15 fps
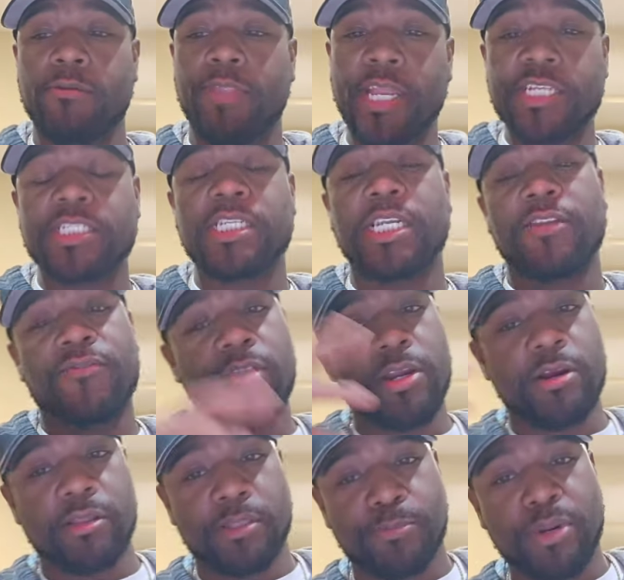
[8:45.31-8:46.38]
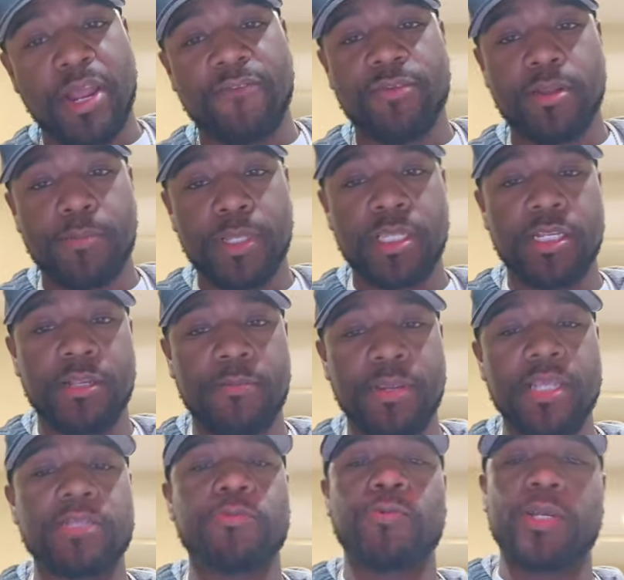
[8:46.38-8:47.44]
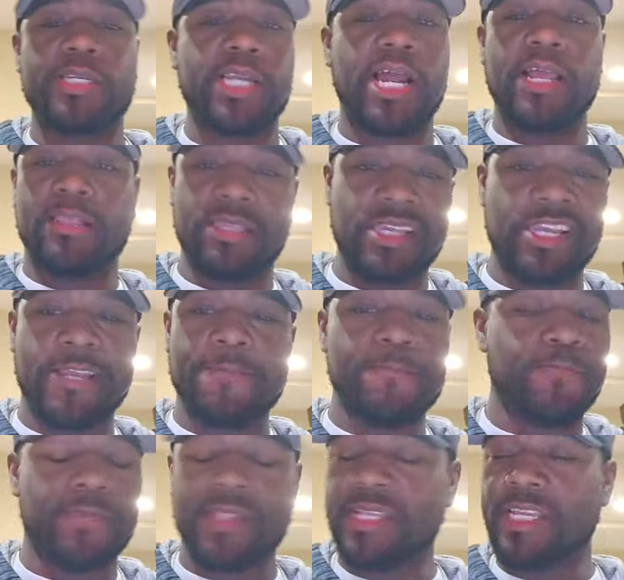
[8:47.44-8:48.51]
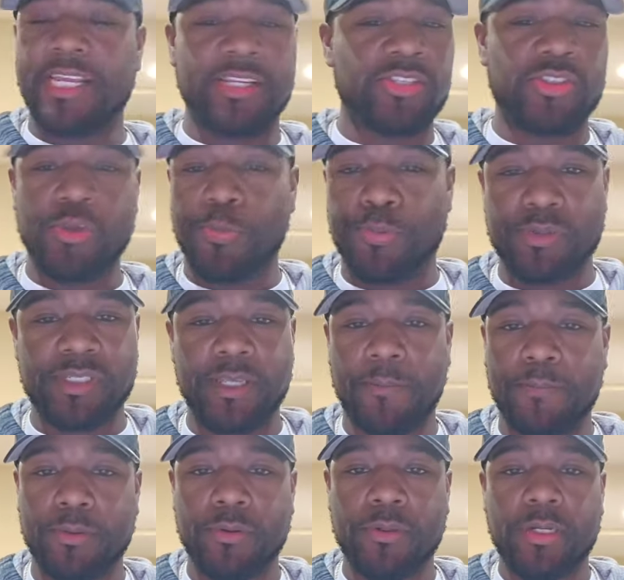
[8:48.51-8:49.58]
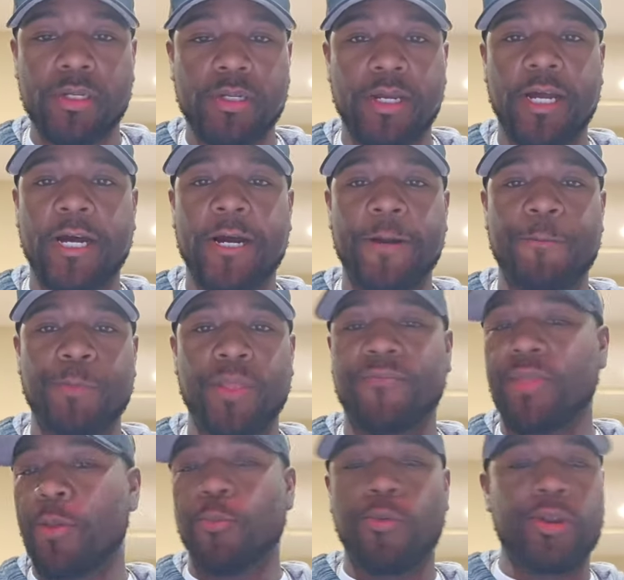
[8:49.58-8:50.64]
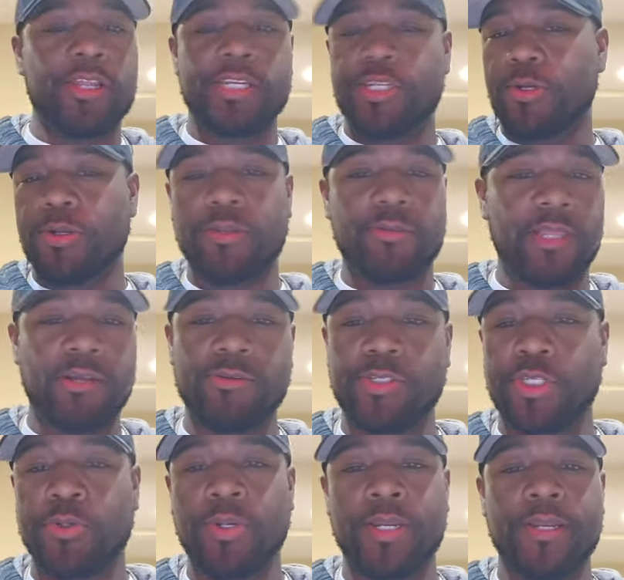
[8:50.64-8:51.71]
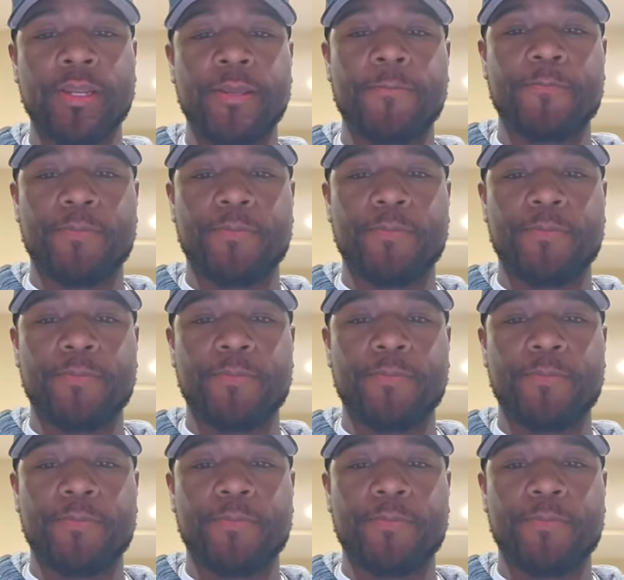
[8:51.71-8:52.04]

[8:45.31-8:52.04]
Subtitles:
They just need to figure out the profitability piece, which I think is super simple. If they want to do it, they'll do it.